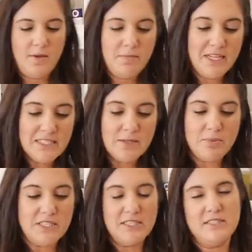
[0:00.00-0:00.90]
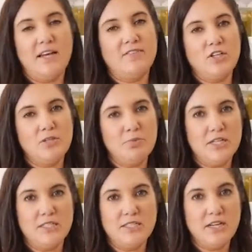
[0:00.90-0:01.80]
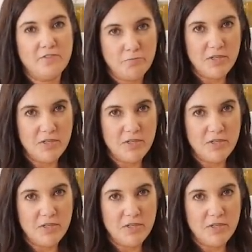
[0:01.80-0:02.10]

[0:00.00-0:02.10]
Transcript: Mexican pizzas have a good bit of